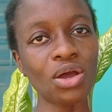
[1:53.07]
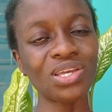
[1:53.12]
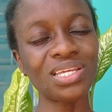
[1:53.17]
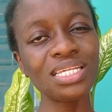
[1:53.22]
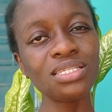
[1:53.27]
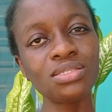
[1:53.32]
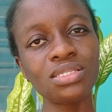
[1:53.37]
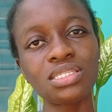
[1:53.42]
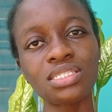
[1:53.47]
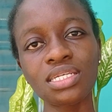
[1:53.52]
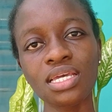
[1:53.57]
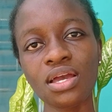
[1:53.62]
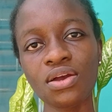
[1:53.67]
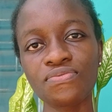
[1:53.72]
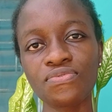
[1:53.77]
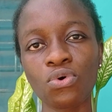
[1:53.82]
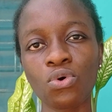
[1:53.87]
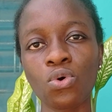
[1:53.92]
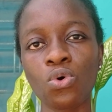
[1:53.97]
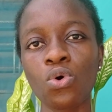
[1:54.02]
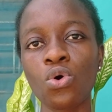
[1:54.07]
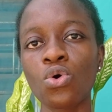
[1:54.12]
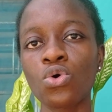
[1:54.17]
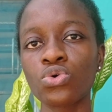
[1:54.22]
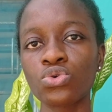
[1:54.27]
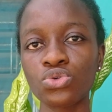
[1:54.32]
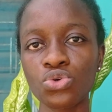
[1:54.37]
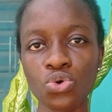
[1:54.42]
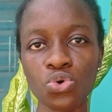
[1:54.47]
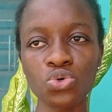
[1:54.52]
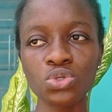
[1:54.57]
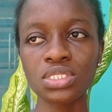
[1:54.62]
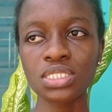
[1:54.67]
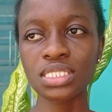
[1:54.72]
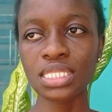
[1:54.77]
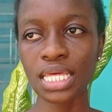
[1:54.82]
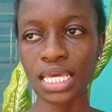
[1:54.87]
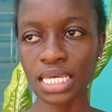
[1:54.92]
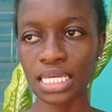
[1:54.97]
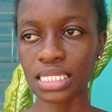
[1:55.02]
you need to check for those
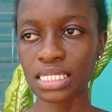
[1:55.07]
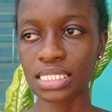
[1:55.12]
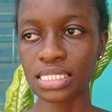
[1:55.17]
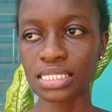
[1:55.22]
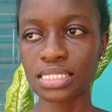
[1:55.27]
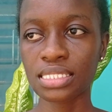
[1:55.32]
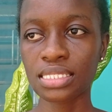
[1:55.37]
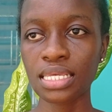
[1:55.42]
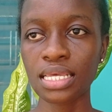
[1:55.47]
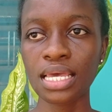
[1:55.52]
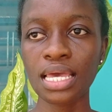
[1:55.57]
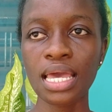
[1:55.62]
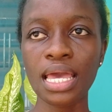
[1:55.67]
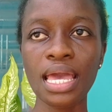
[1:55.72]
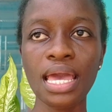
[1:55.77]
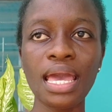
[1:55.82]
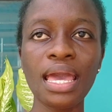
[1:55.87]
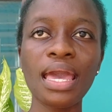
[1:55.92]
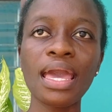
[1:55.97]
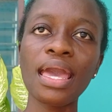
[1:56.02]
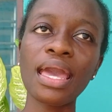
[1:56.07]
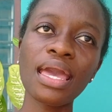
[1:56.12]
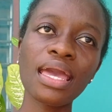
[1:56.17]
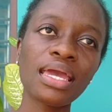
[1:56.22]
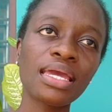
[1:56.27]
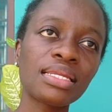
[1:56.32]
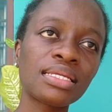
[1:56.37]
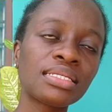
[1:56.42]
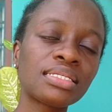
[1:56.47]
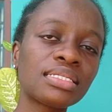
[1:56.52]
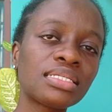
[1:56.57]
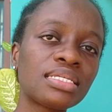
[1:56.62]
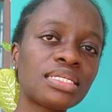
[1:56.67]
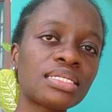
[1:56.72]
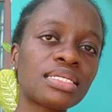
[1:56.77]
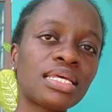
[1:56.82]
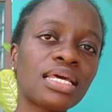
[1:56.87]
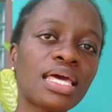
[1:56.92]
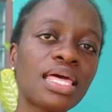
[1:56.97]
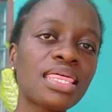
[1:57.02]
things, and
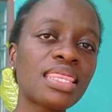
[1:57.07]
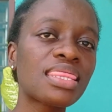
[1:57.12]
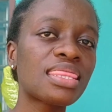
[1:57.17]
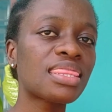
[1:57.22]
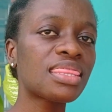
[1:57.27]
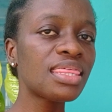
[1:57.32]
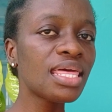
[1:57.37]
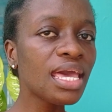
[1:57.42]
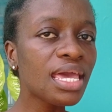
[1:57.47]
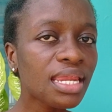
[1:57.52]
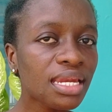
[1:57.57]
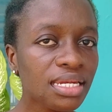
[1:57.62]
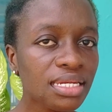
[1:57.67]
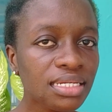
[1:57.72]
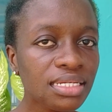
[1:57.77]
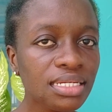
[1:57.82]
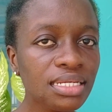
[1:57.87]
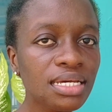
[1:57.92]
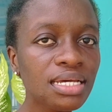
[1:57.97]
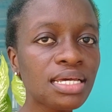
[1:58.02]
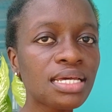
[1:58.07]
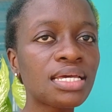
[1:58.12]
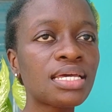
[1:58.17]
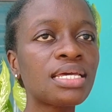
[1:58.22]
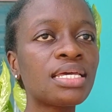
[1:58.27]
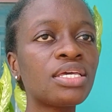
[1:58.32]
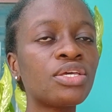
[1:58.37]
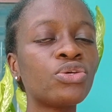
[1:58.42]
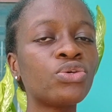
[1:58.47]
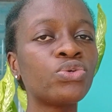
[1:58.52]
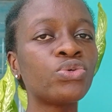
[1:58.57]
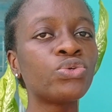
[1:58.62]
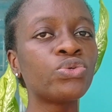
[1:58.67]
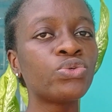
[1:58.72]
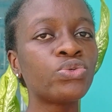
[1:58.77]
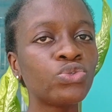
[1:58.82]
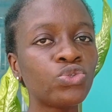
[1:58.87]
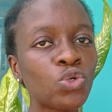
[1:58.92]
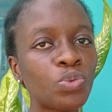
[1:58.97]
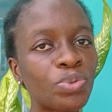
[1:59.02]
then
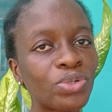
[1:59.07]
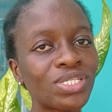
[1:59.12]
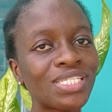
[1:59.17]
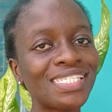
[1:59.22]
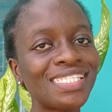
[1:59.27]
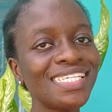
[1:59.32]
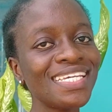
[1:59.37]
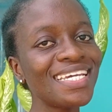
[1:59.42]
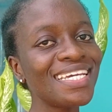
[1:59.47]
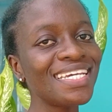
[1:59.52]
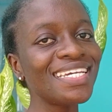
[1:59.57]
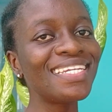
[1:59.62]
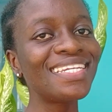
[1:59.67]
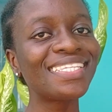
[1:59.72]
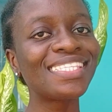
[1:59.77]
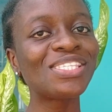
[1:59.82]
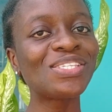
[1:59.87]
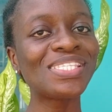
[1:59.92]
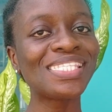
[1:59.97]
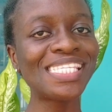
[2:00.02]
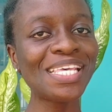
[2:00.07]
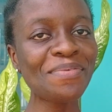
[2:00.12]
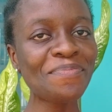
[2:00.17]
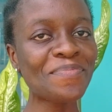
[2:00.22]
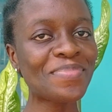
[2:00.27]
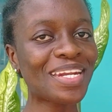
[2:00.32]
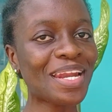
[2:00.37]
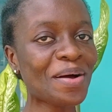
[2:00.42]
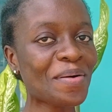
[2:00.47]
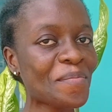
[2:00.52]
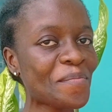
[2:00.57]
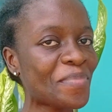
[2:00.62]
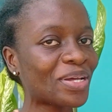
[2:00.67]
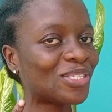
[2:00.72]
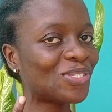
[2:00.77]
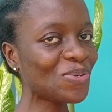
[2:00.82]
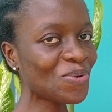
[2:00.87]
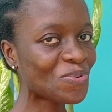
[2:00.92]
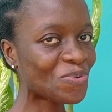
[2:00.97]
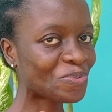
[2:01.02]
you proceed to tip number
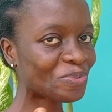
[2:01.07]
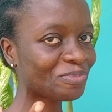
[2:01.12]
two.